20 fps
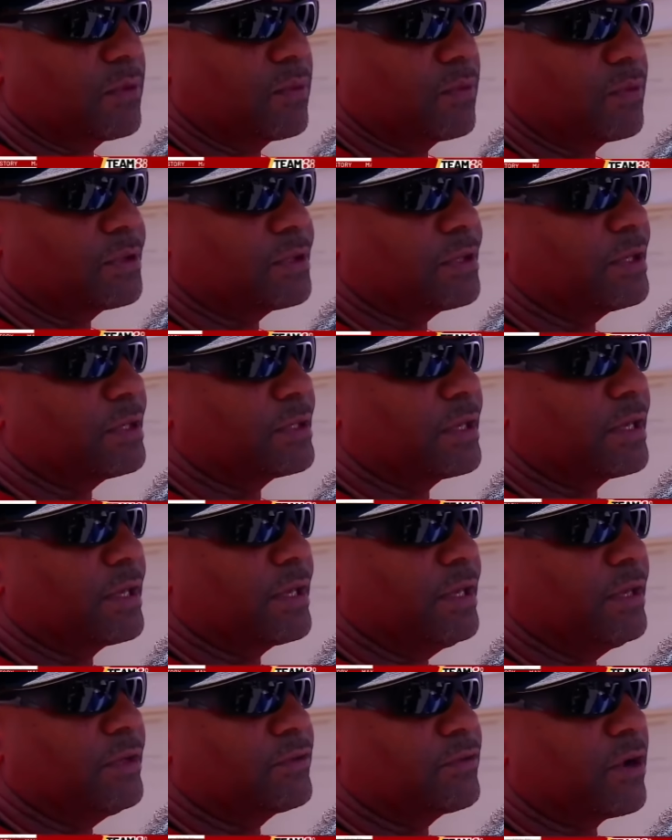We think that
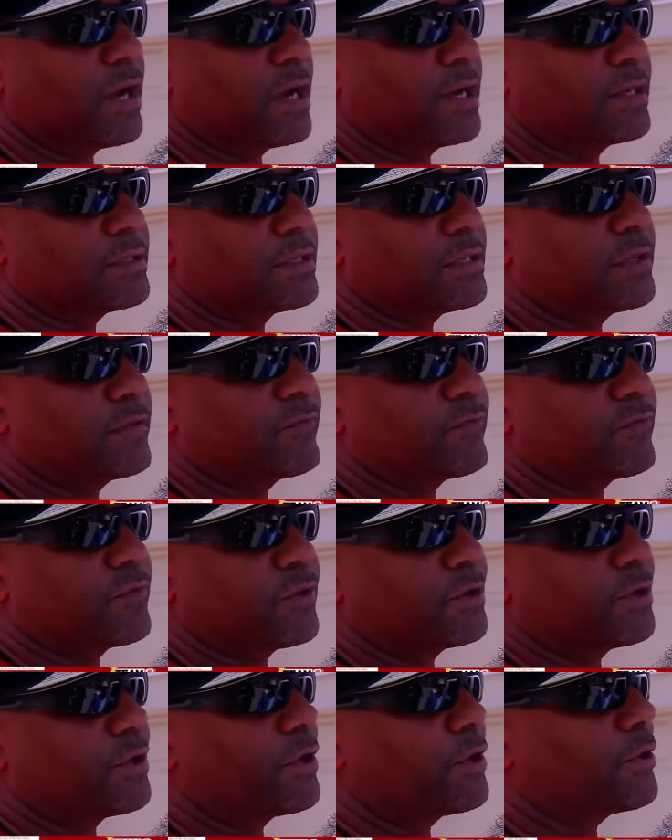he tried to
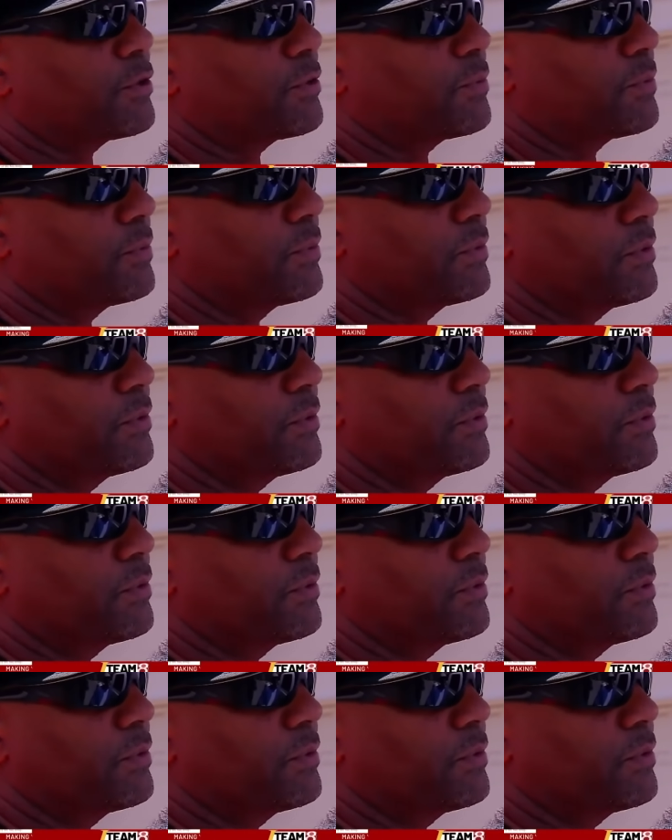confront her.